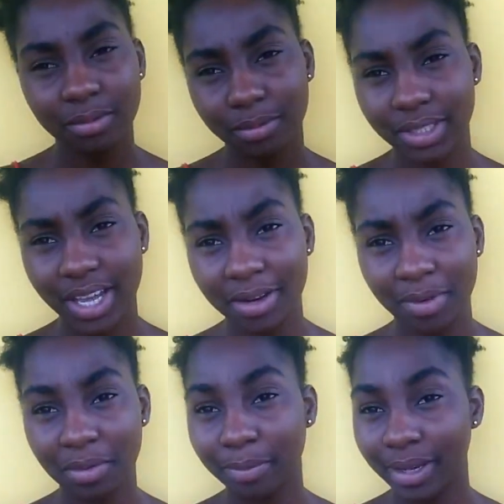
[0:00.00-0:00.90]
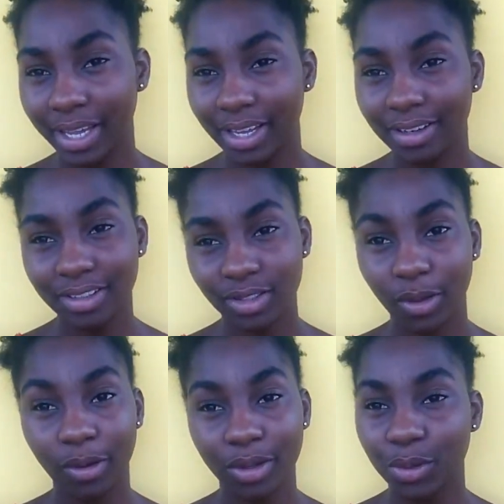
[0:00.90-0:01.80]
beside me playing,
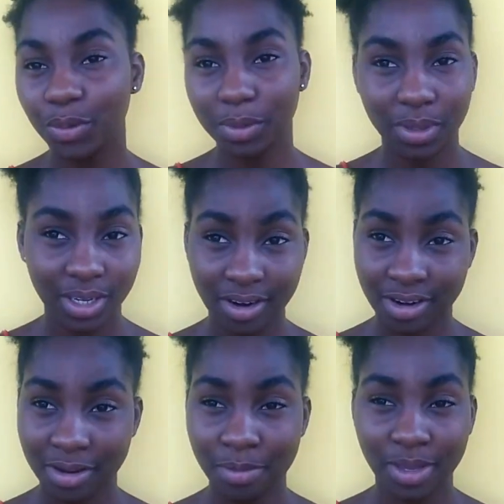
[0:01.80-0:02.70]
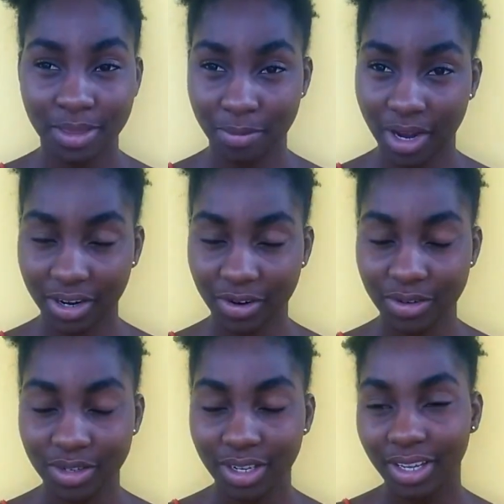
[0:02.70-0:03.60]
so you will be hearing him in the
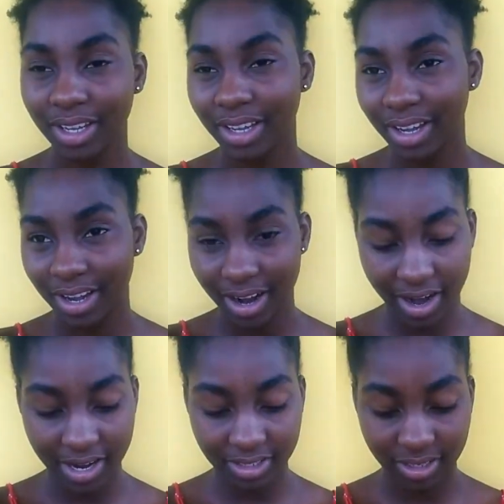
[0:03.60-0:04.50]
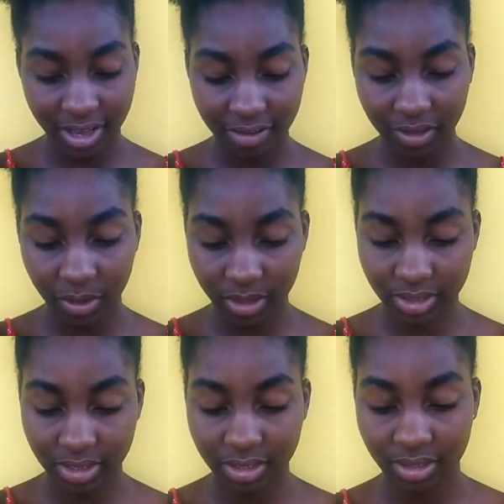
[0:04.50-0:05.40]
background. Alright, so I have the
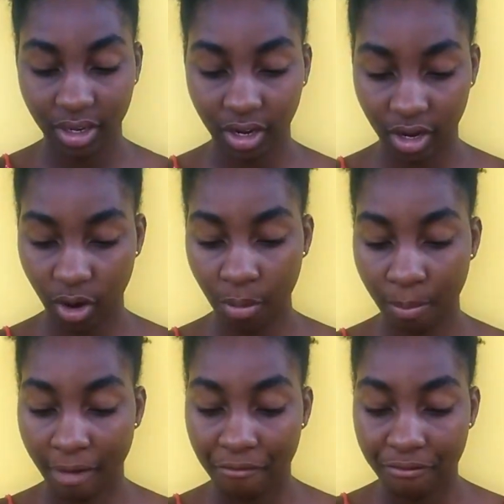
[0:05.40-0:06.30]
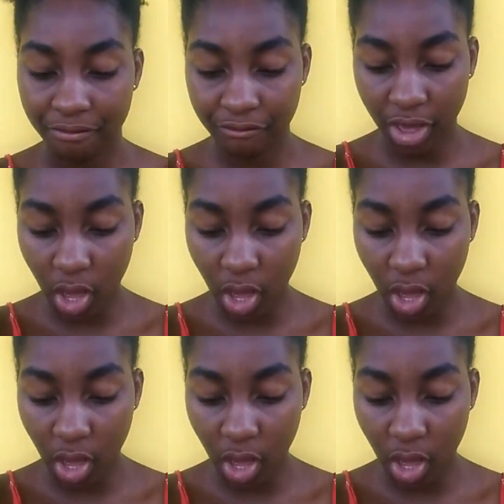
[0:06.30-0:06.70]
questions here on my phone